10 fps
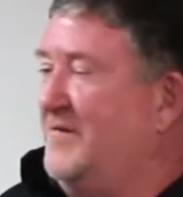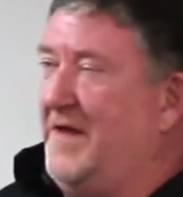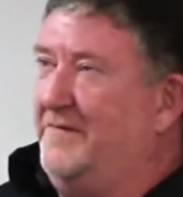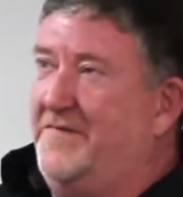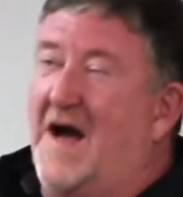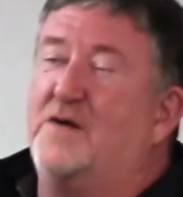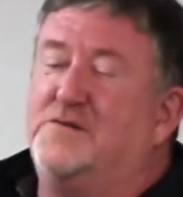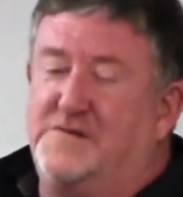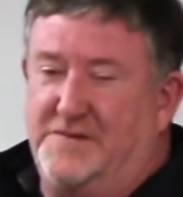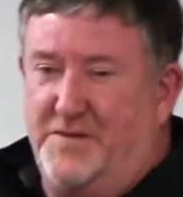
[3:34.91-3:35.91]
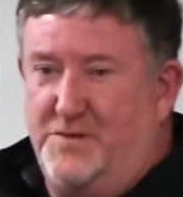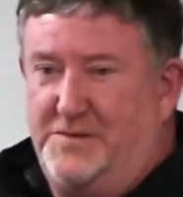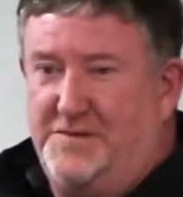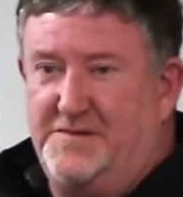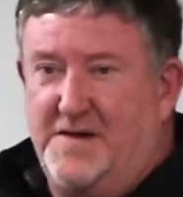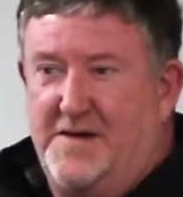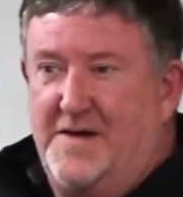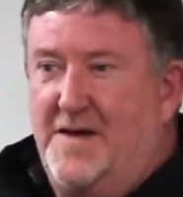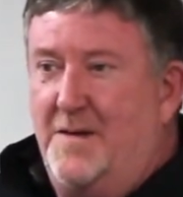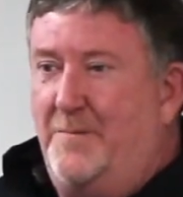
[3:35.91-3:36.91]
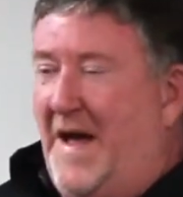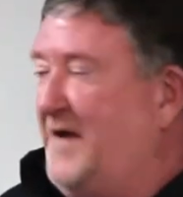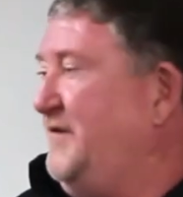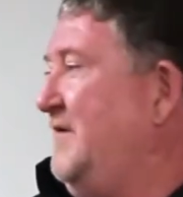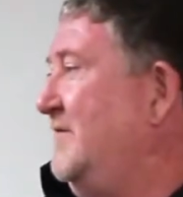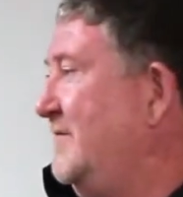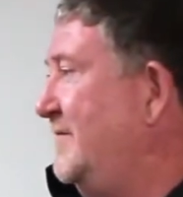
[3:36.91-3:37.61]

like thousands of coaches, passion.